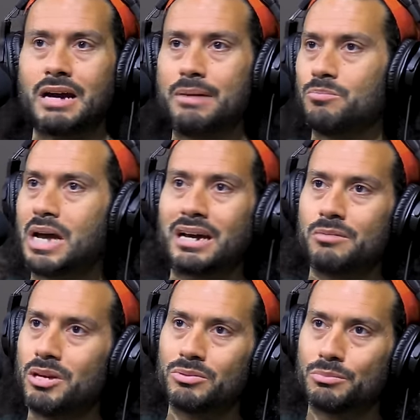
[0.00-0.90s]
I'm not
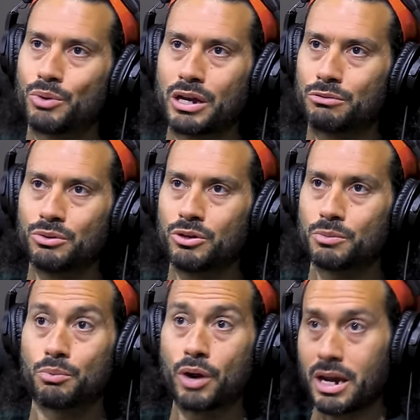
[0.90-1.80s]
going to be able to break through
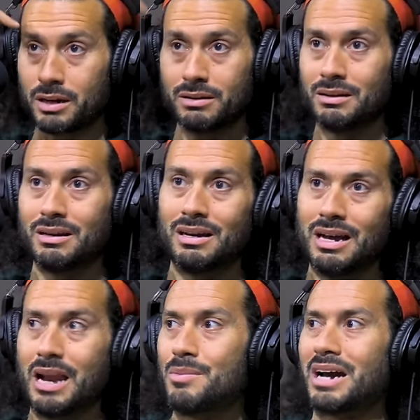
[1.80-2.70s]
your brain
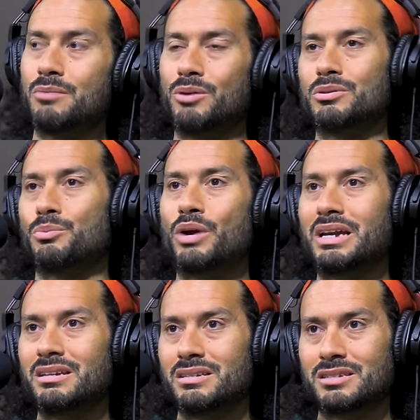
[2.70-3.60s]
and I'm not going to be able to
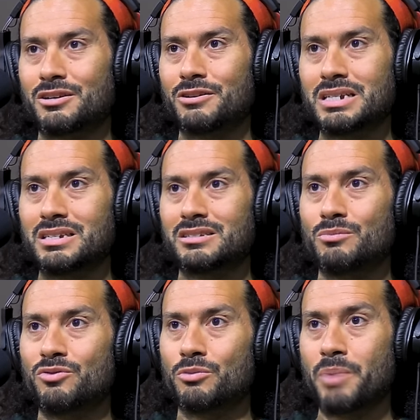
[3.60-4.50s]
break into the security
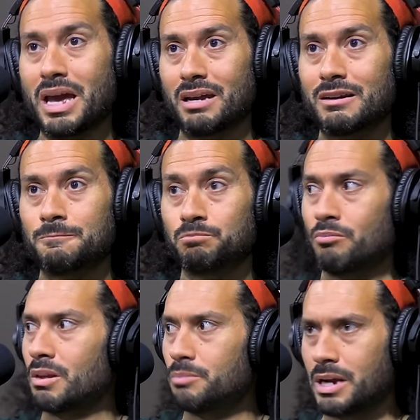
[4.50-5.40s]
system of your bank
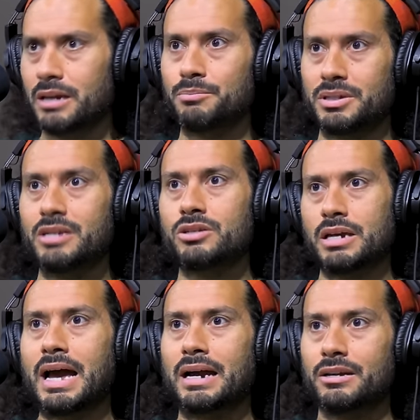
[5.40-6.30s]
but I can
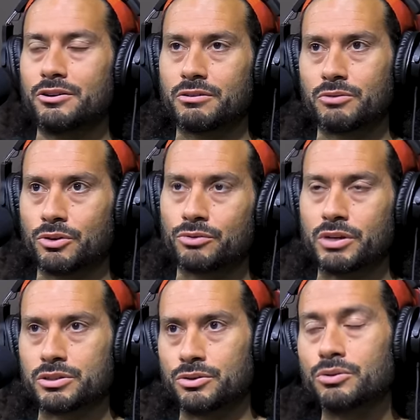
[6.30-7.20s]
potentially hack into your
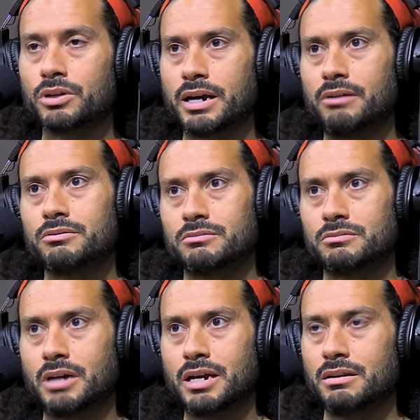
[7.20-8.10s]
girlfriend's Google account,
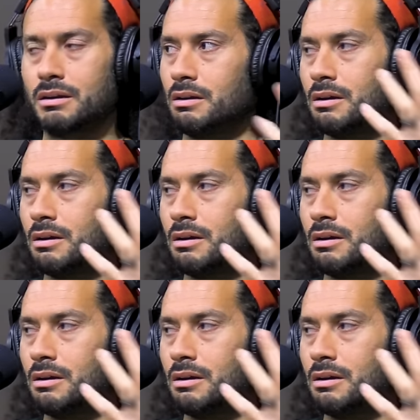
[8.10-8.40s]
yeah. right?